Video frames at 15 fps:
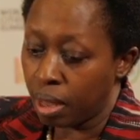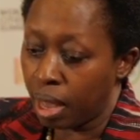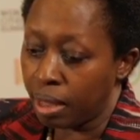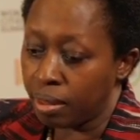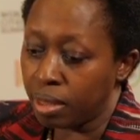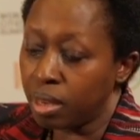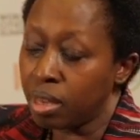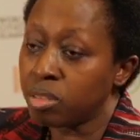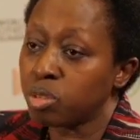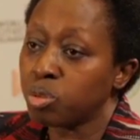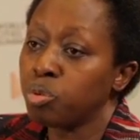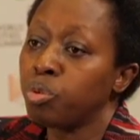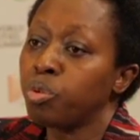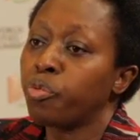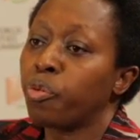I think it's
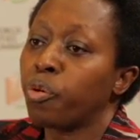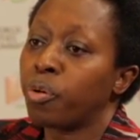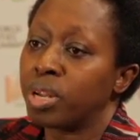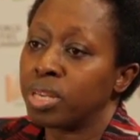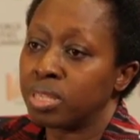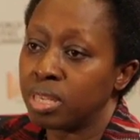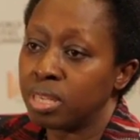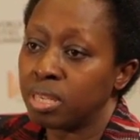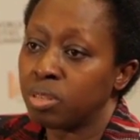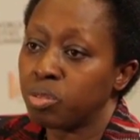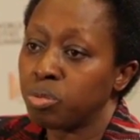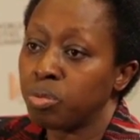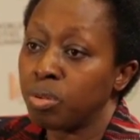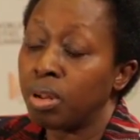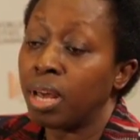good for a city
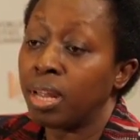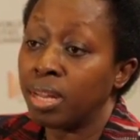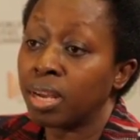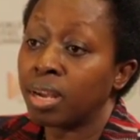and